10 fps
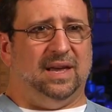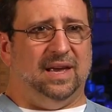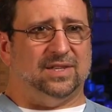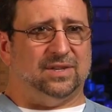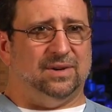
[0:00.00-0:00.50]

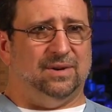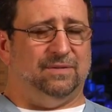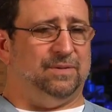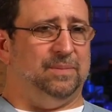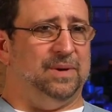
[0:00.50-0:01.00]
cancer
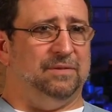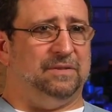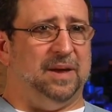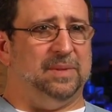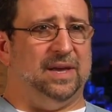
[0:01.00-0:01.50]
from their
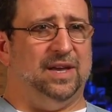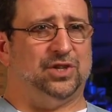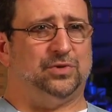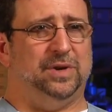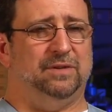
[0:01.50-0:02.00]
family
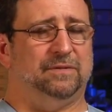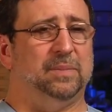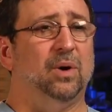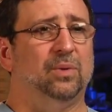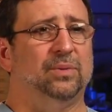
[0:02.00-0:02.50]
history or
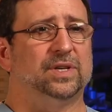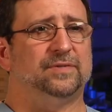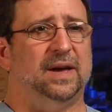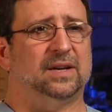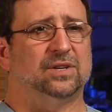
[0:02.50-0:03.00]
from known
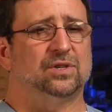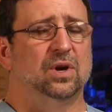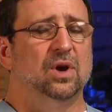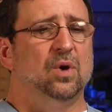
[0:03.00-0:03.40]
risk factors,